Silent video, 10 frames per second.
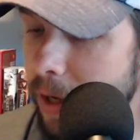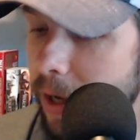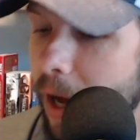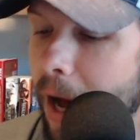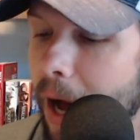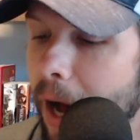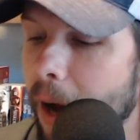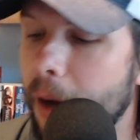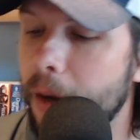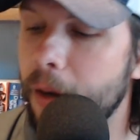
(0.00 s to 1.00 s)

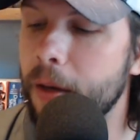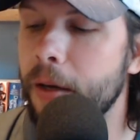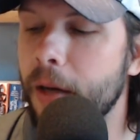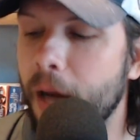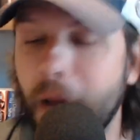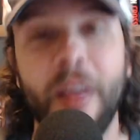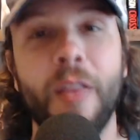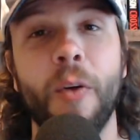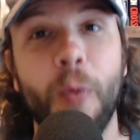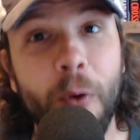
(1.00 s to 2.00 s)
Uh, and then
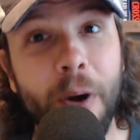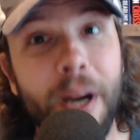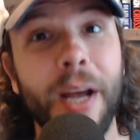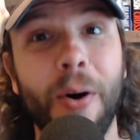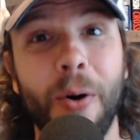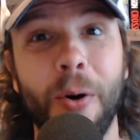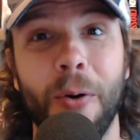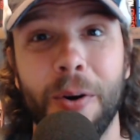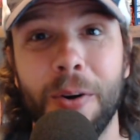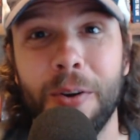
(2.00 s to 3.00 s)
the
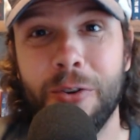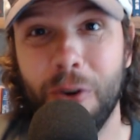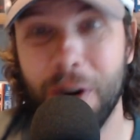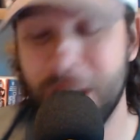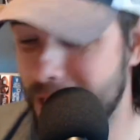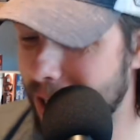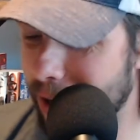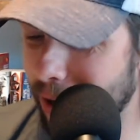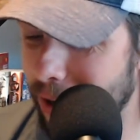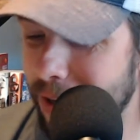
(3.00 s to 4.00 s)
real treat
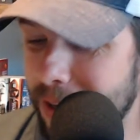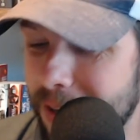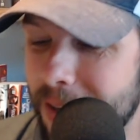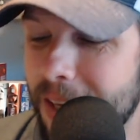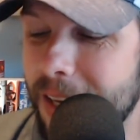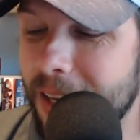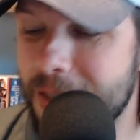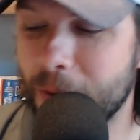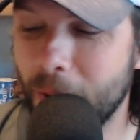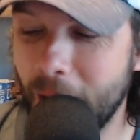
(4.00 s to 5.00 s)
here is
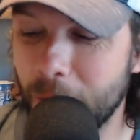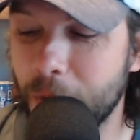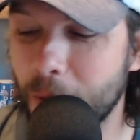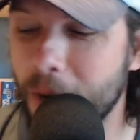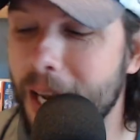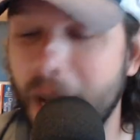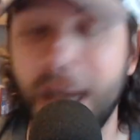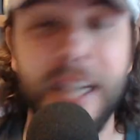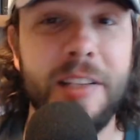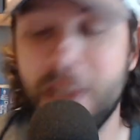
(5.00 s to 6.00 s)
in round three at
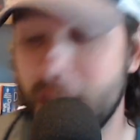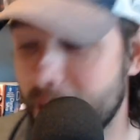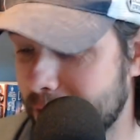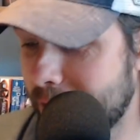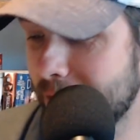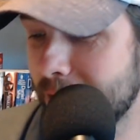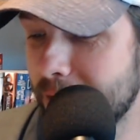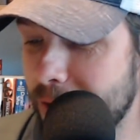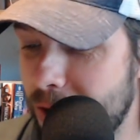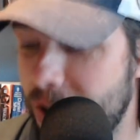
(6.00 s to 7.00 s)
ninety-six.
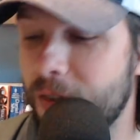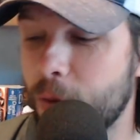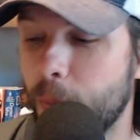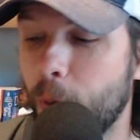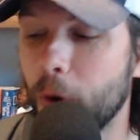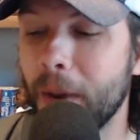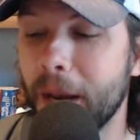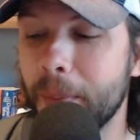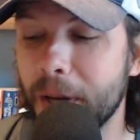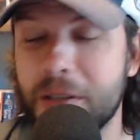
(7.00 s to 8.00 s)
Chiefs reporter
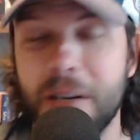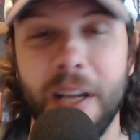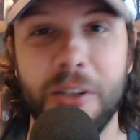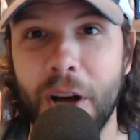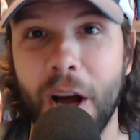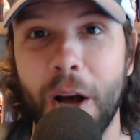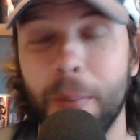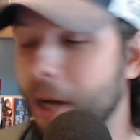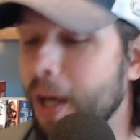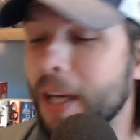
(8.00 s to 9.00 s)
man picks Nick Chubb.
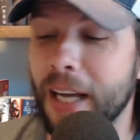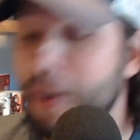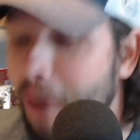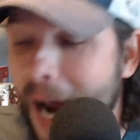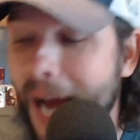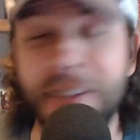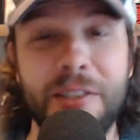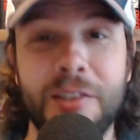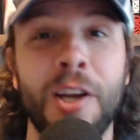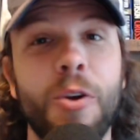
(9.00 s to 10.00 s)

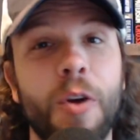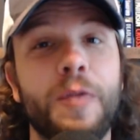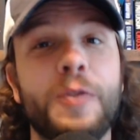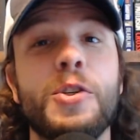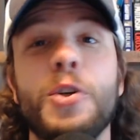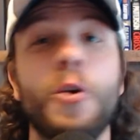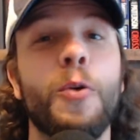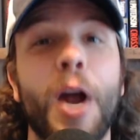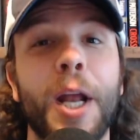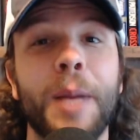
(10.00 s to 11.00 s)
Congrats. You have two
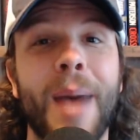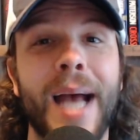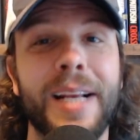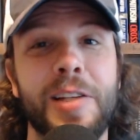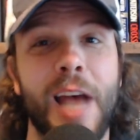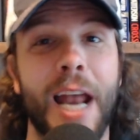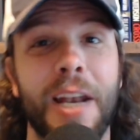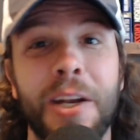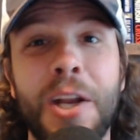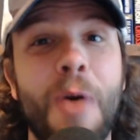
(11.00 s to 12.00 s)
running backs
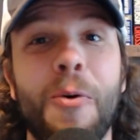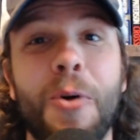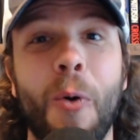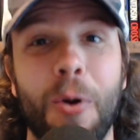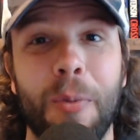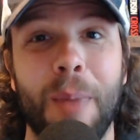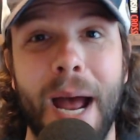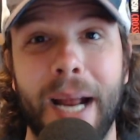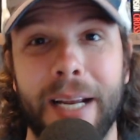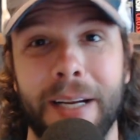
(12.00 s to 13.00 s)
and no
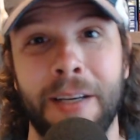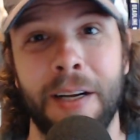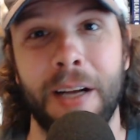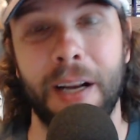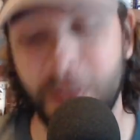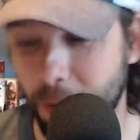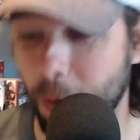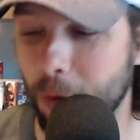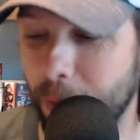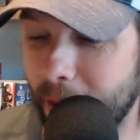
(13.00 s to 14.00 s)
quarterback. And in the
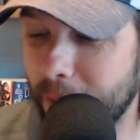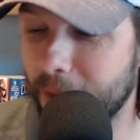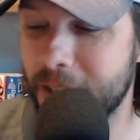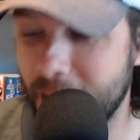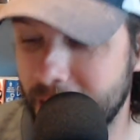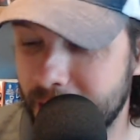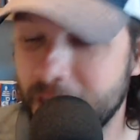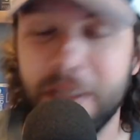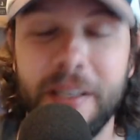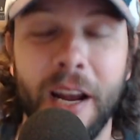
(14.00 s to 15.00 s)
fourth round, they take
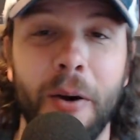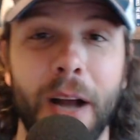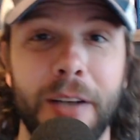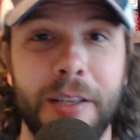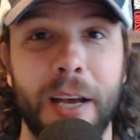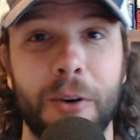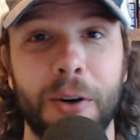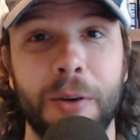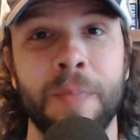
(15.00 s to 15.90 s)
Tyrod Taylor.